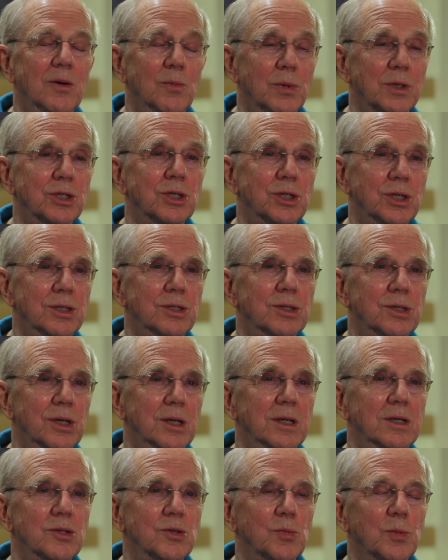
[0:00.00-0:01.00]
what she
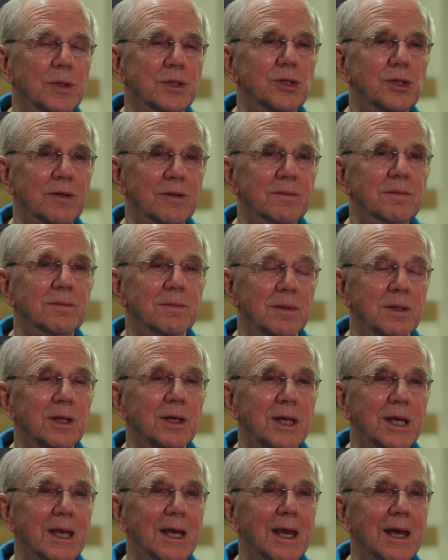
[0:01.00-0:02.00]
sees when she's
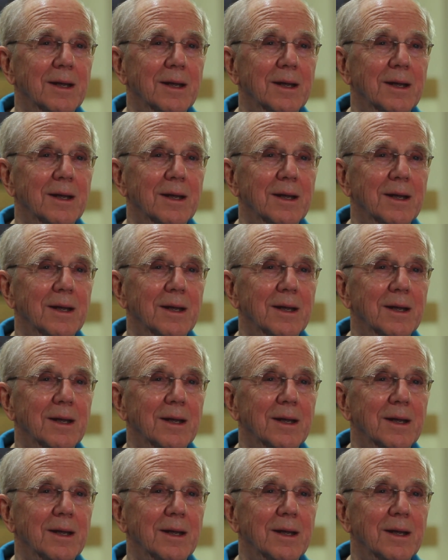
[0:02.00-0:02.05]
looking